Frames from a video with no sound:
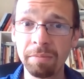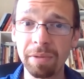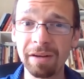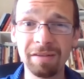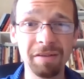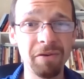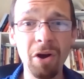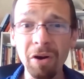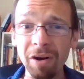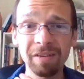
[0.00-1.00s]
because of
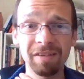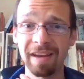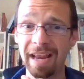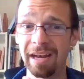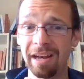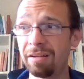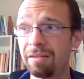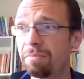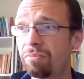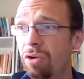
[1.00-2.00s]
our
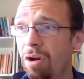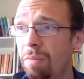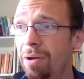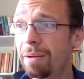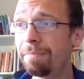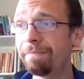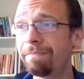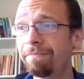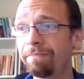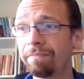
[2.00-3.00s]
sin
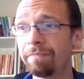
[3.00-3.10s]
problem.